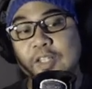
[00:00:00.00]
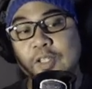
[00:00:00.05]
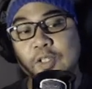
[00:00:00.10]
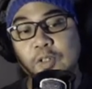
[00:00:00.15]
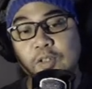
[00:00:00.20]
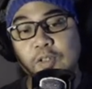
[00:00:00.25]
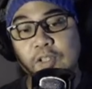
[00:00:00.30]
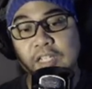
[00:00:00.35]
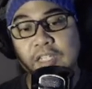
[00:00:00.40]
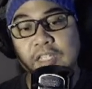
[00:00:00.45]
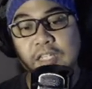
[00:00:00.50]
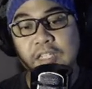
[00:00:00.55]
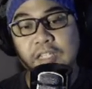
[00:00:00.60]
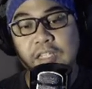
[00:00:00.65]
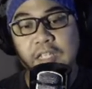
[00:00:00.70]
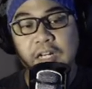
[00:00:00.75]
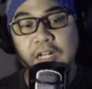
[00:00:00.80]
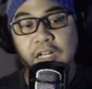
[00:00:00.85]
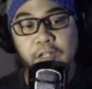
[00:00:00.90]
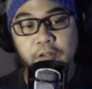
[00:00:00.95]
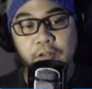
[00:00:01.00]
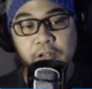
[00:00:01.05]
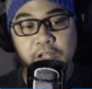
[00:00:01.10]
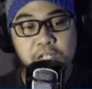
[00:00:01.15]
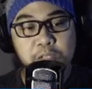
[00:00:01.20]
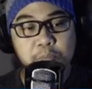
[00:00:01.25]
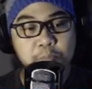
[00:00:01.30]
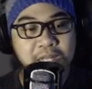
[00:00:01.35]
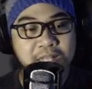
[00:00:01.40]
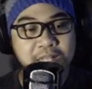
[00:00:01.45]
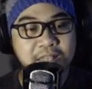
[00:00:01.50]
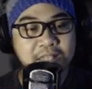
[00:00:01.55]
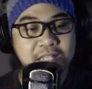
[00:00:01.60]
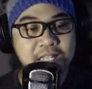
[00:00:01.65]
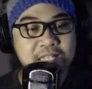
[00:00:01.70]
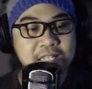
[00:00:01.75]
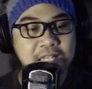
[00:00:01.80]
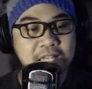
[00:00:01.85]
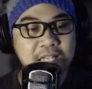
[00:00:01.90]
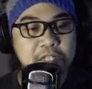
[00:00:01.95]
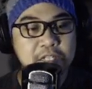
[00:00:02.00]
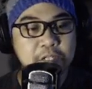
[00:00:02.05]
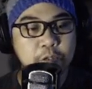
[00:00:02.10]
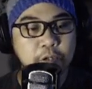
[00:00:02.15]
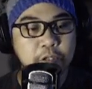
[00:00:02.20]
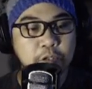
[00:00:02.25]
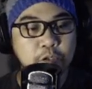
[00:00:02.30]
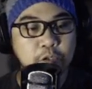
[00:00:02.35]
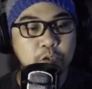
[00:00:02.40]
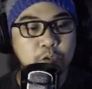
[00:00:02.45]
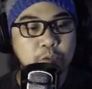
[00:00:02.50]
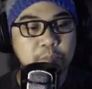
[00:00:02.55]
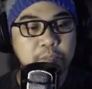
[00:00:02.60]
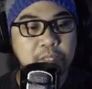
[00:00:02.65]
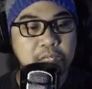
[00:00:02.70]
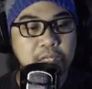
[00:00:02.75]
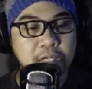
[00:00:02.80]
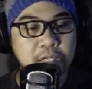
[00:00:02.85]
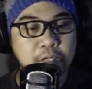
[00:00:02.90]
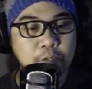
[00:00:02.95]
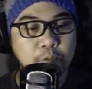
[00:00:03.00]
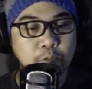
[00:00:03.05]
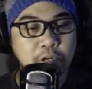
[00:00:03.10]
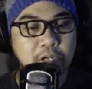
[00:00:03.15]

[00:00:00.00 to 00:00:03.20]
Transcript: So this is an increase, but this is going to be one